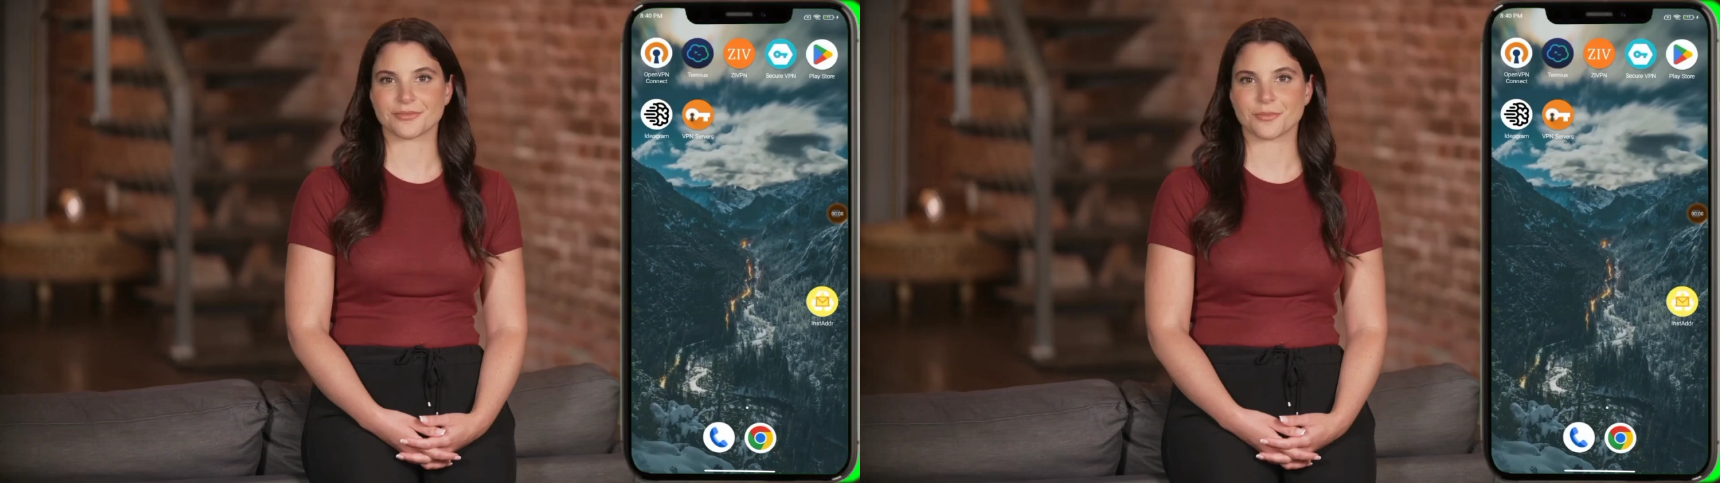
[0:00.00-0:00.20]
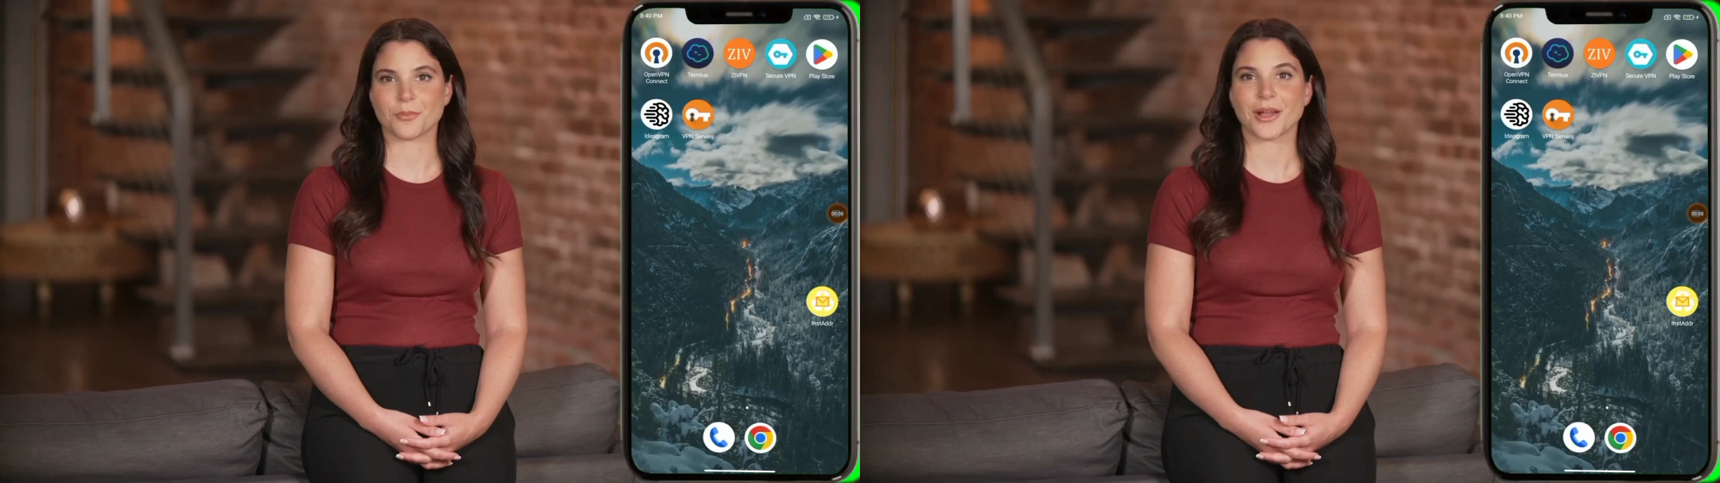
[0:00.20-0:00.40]

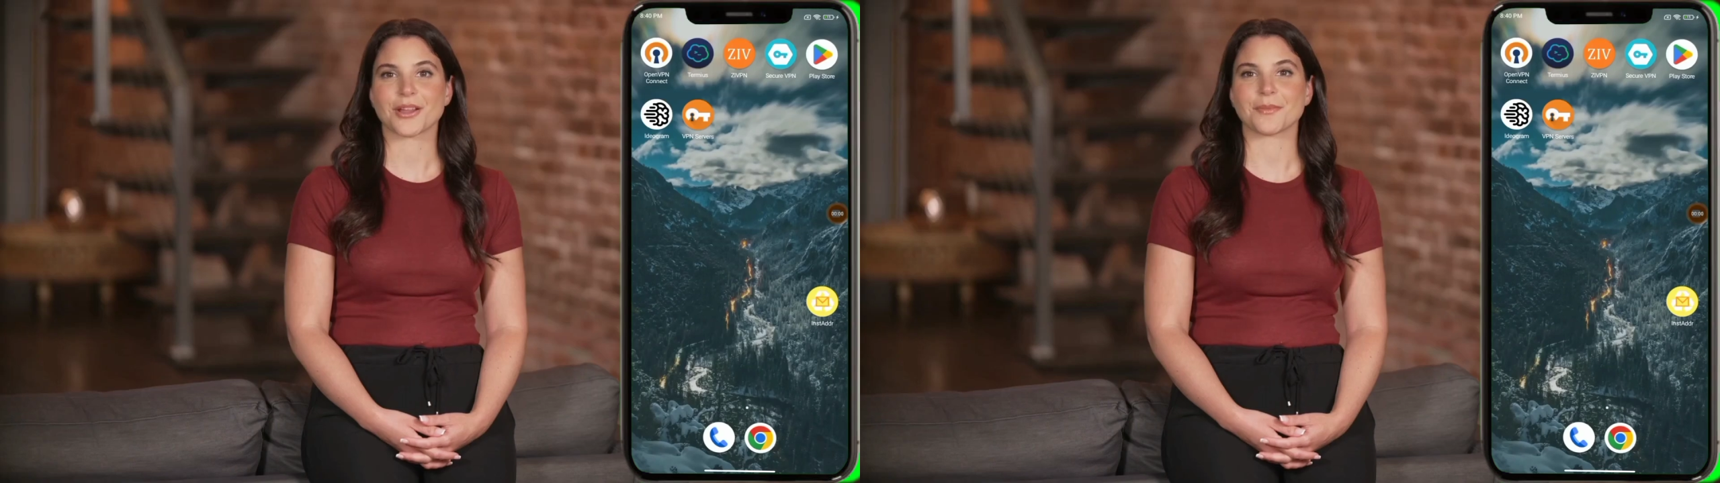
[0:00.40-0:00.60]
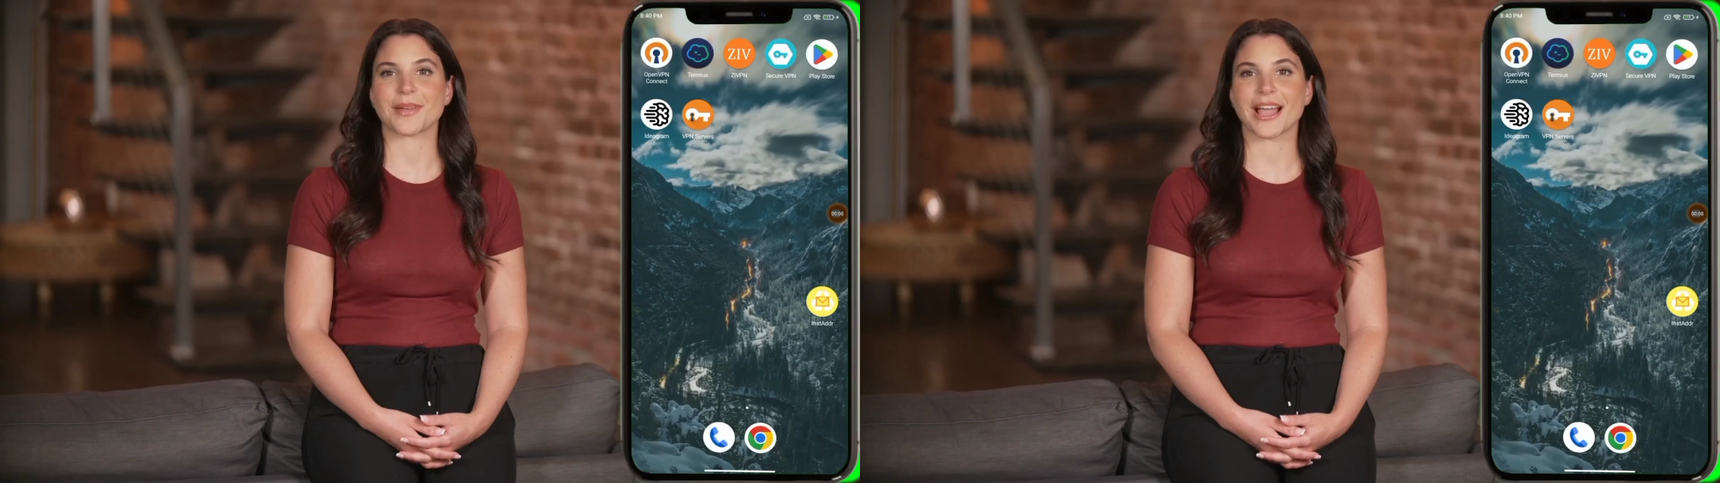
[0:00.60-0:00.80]

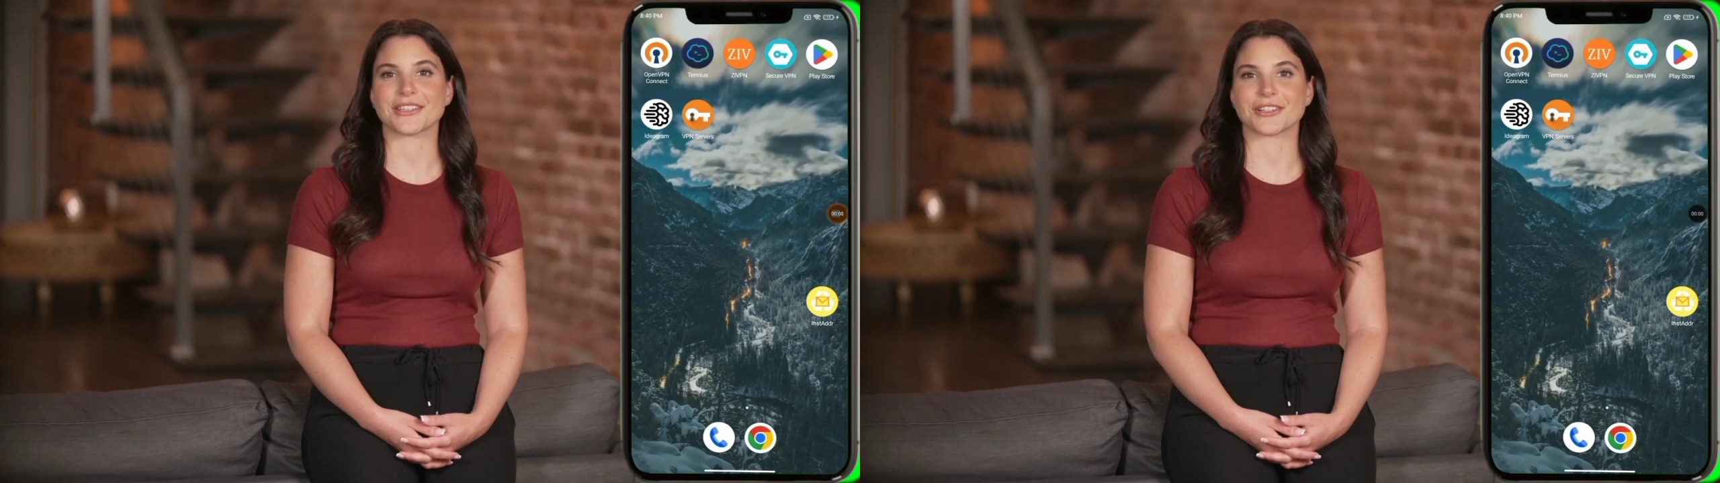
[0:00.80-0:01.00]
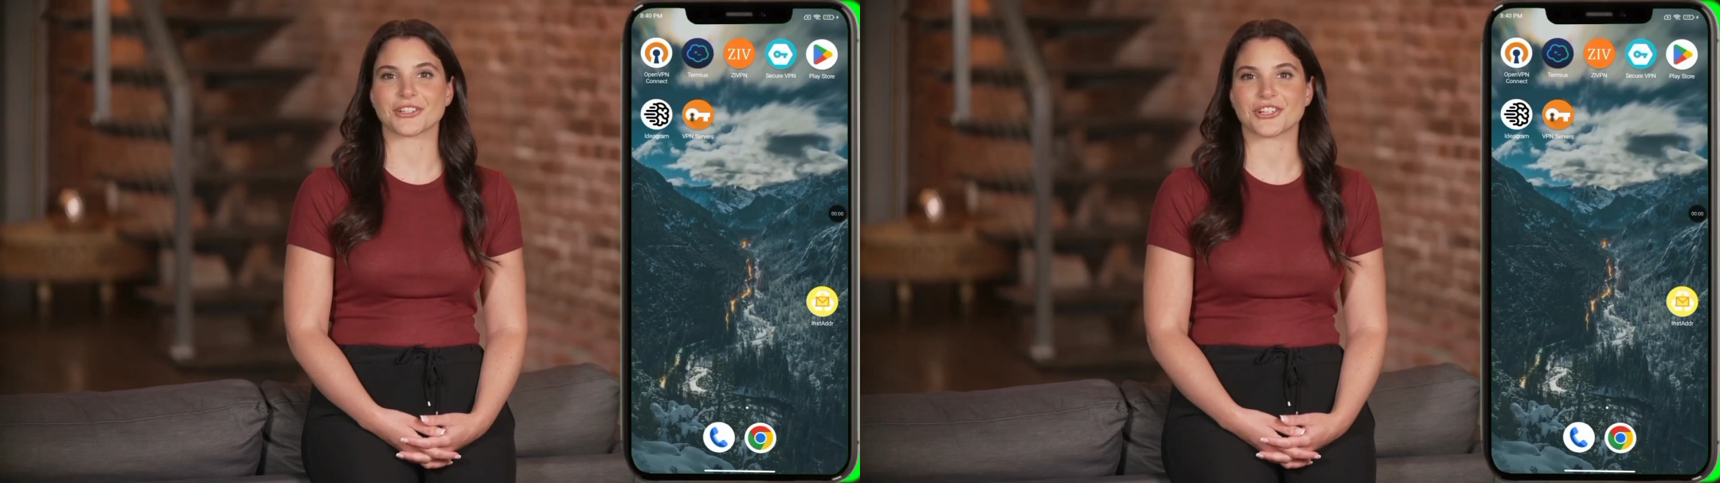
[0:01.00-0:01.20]
Welcome back
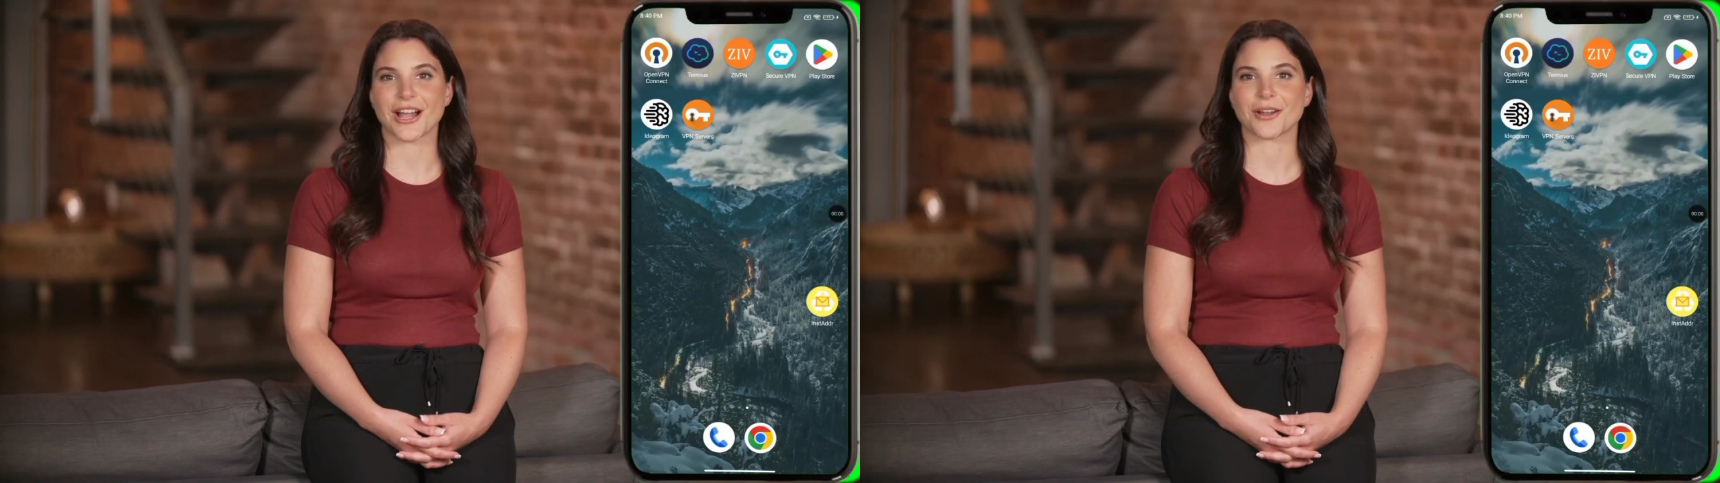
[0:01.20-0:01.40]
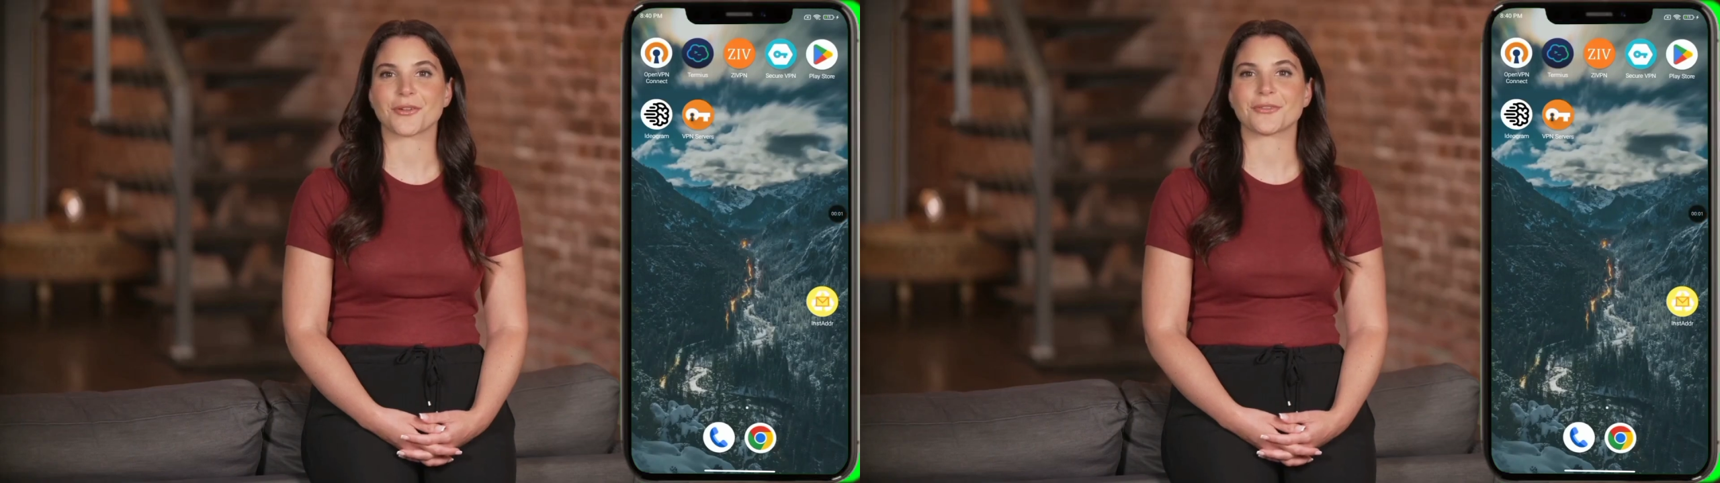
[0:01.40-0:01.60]
to the
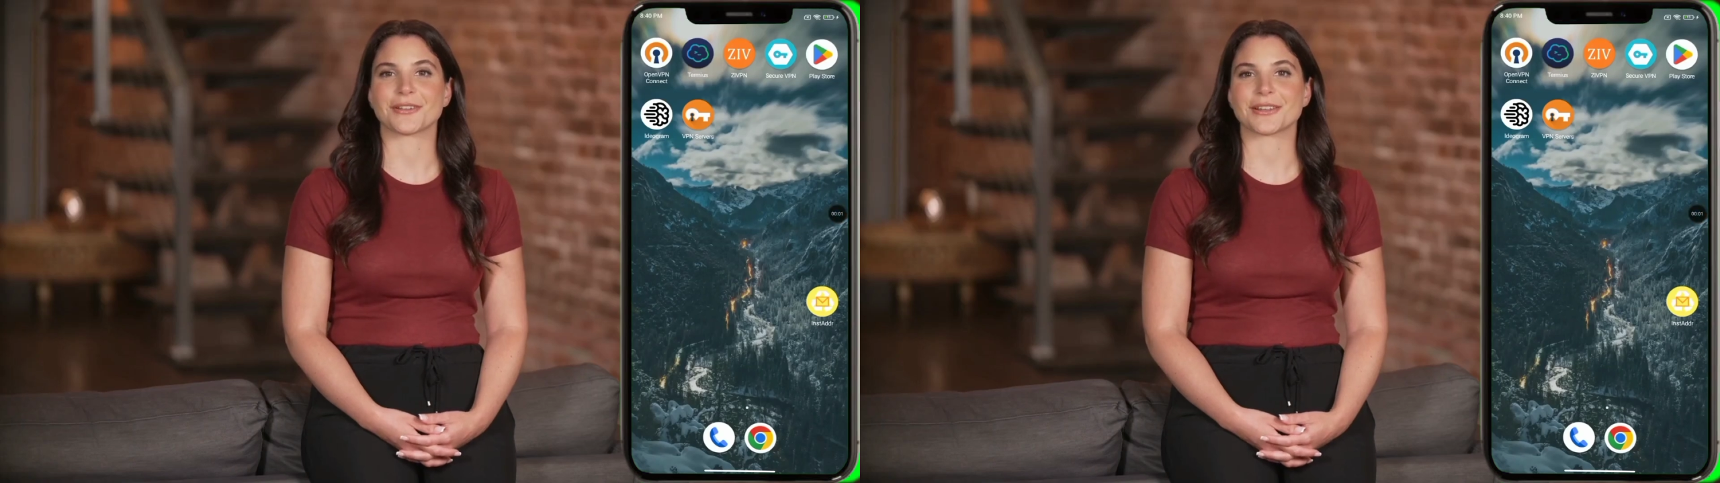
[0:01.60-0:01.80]
channel.